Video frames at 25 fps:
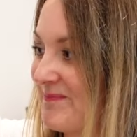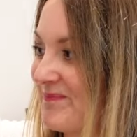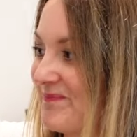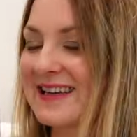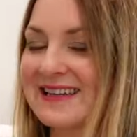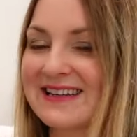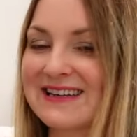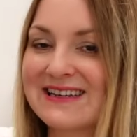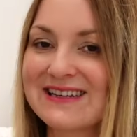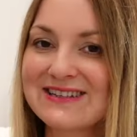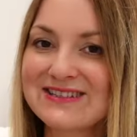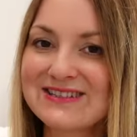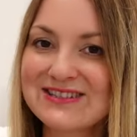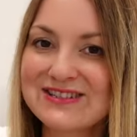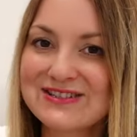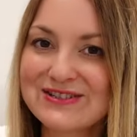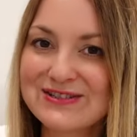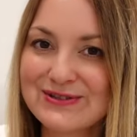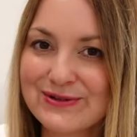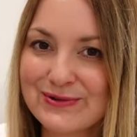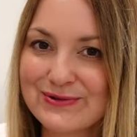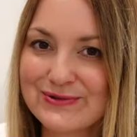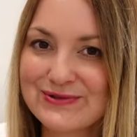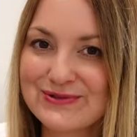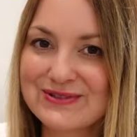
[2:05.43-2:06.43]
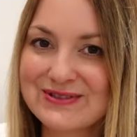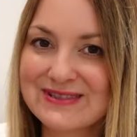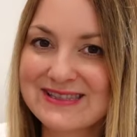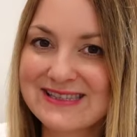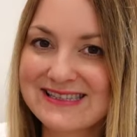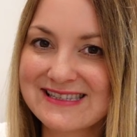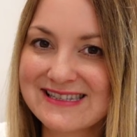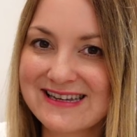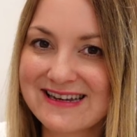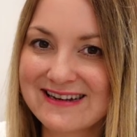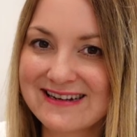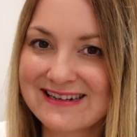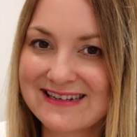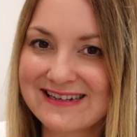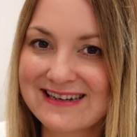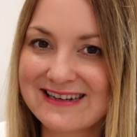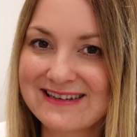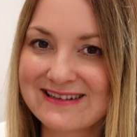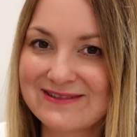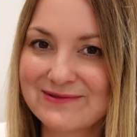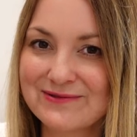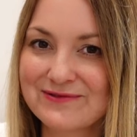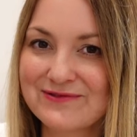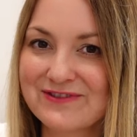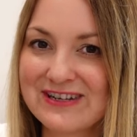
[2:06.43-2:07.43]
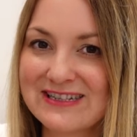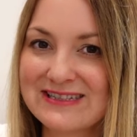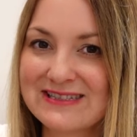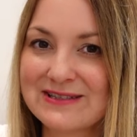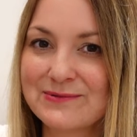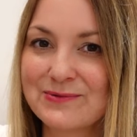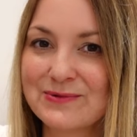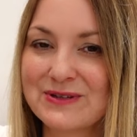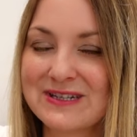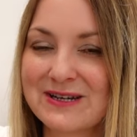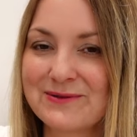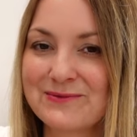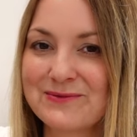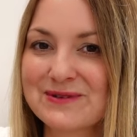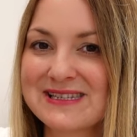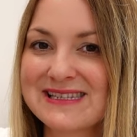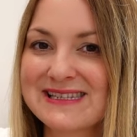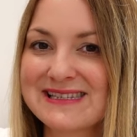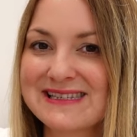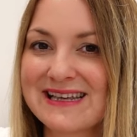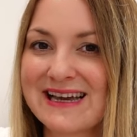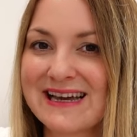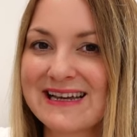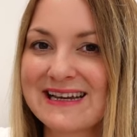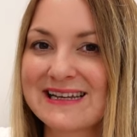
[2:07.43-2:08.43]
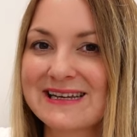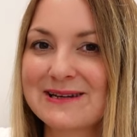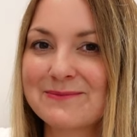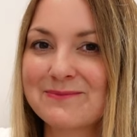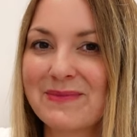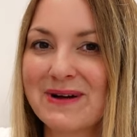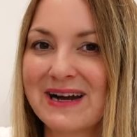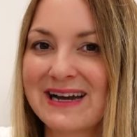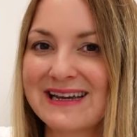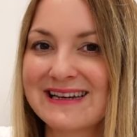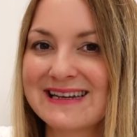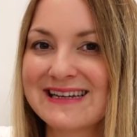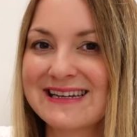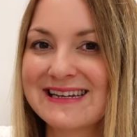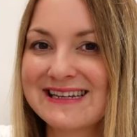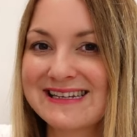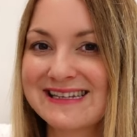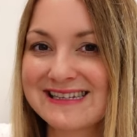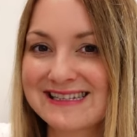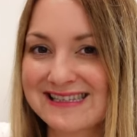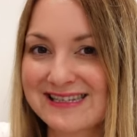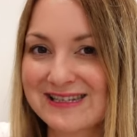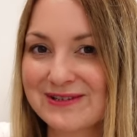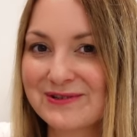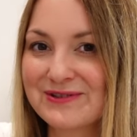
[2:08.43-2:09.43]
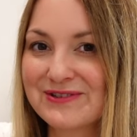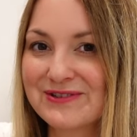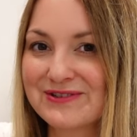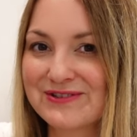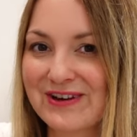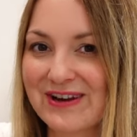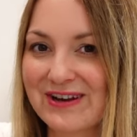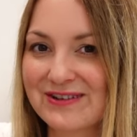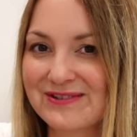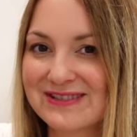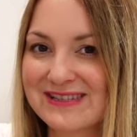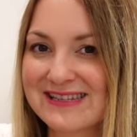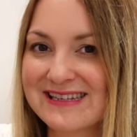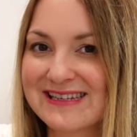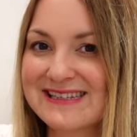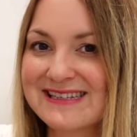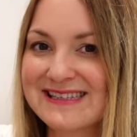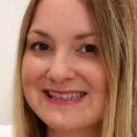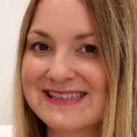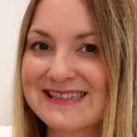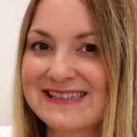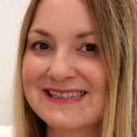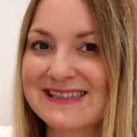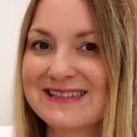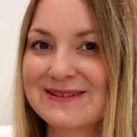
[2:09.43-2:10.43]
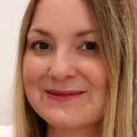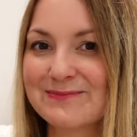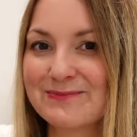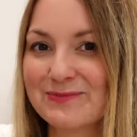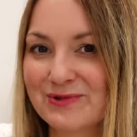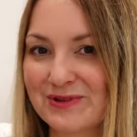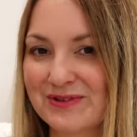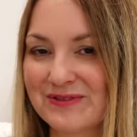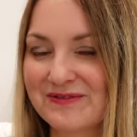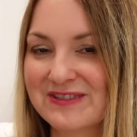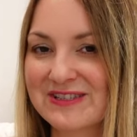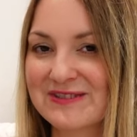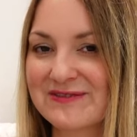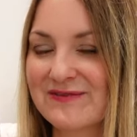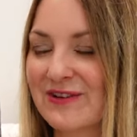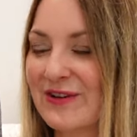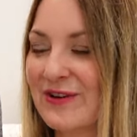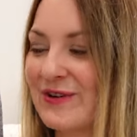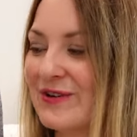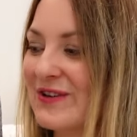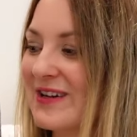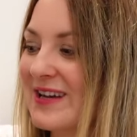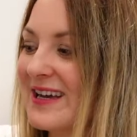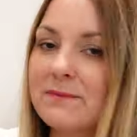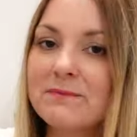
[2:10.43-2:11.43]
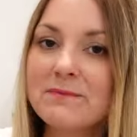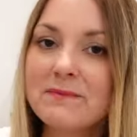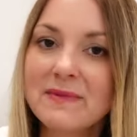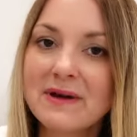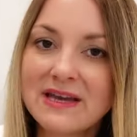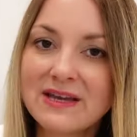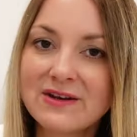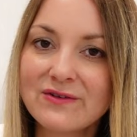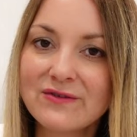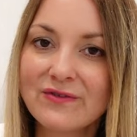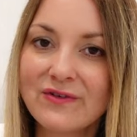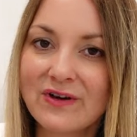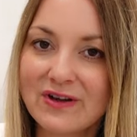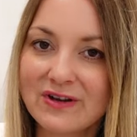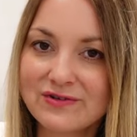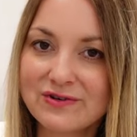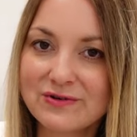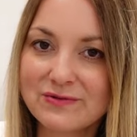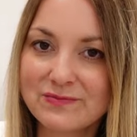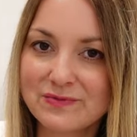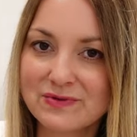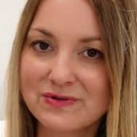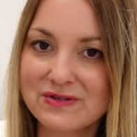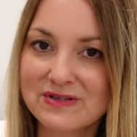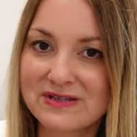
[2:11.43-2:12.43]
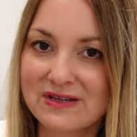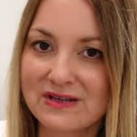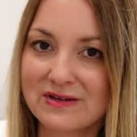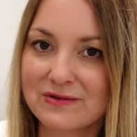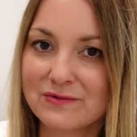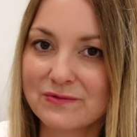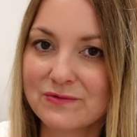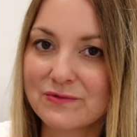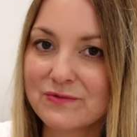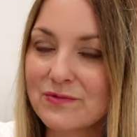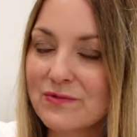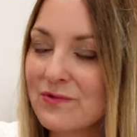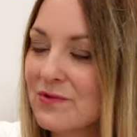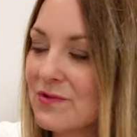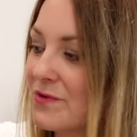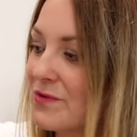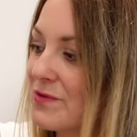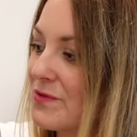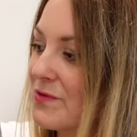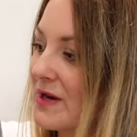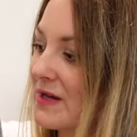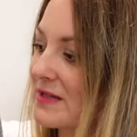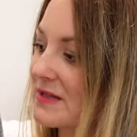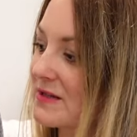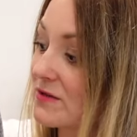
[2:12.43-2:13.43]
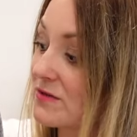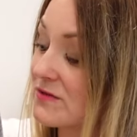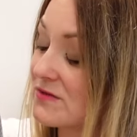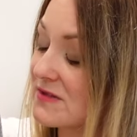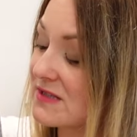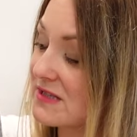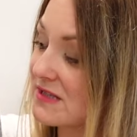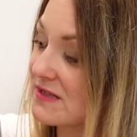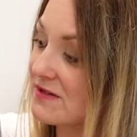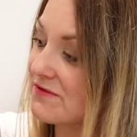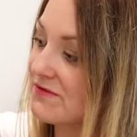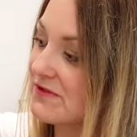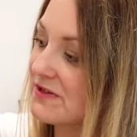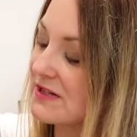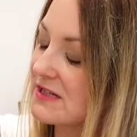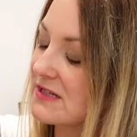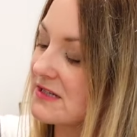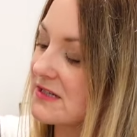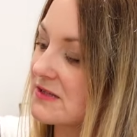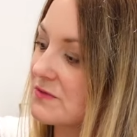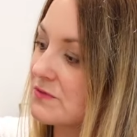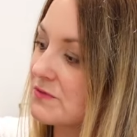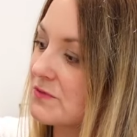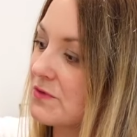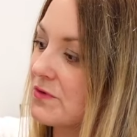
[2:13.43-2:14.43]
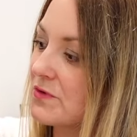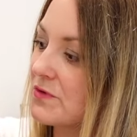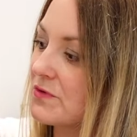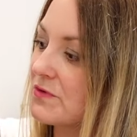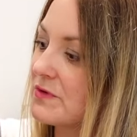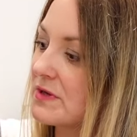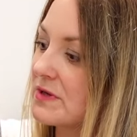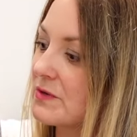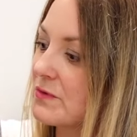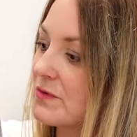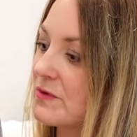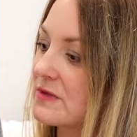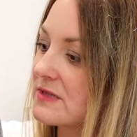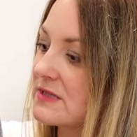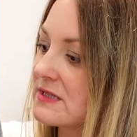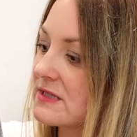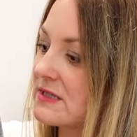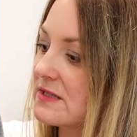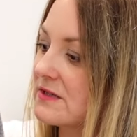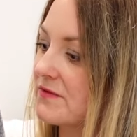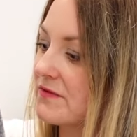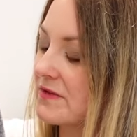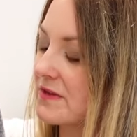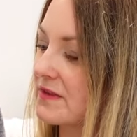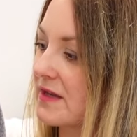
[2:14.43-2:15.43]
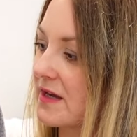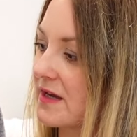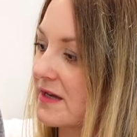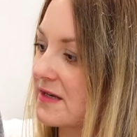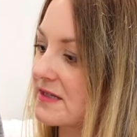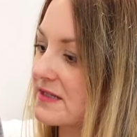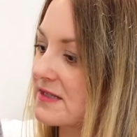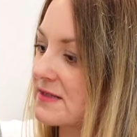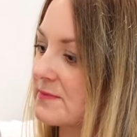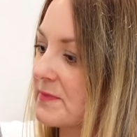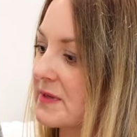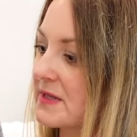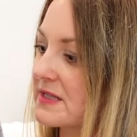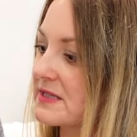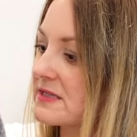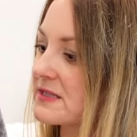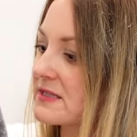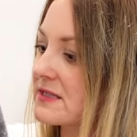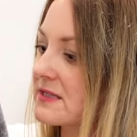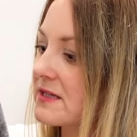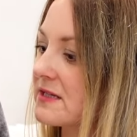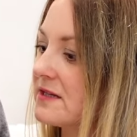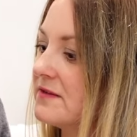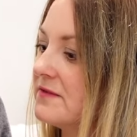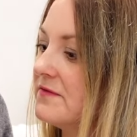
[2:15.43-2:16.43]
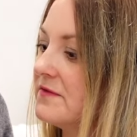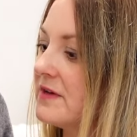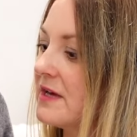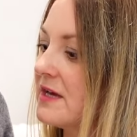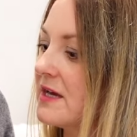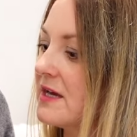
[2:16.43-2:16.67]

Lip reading: And I actually showed you this cardigan already when I was styling my lily silk trousers in a previous vlog. Made of 100% wool, and considering it's wool, it wasn't even that expensive.